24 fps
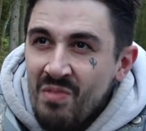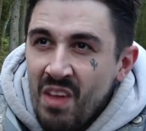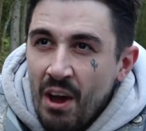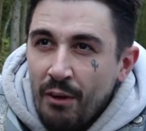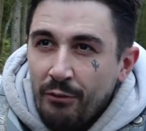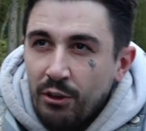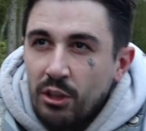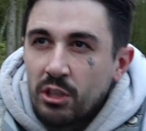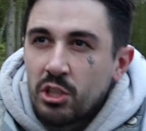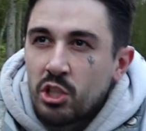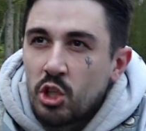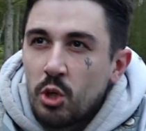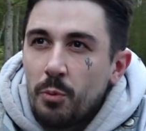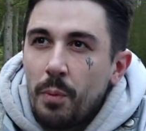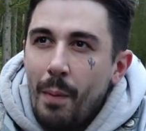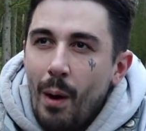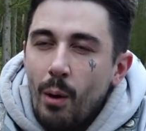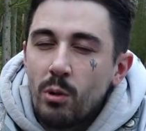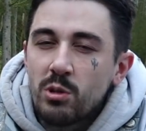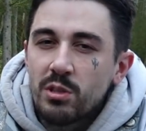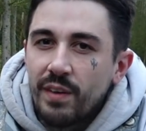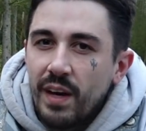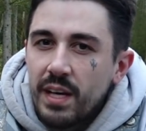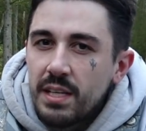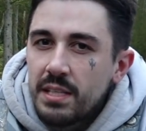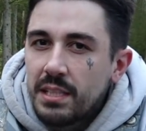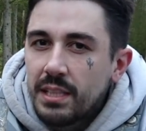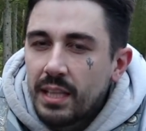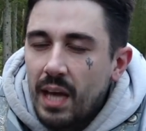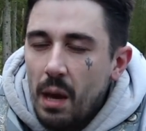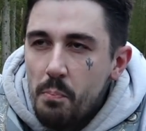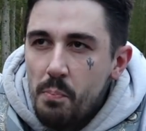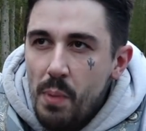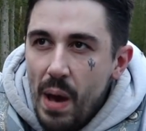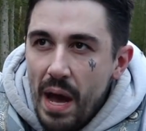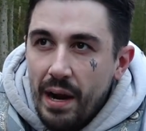I feel super motivated to
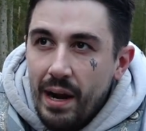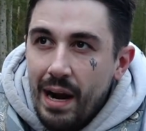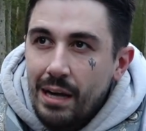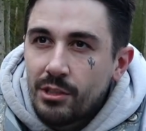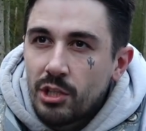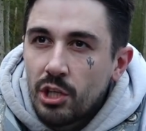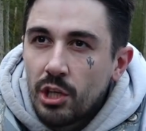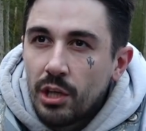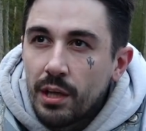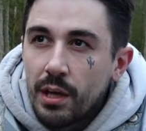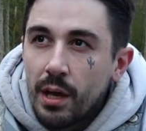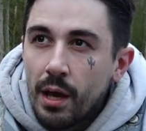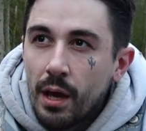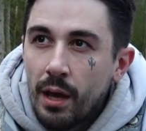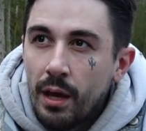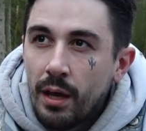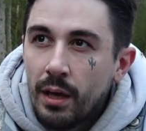get better actually.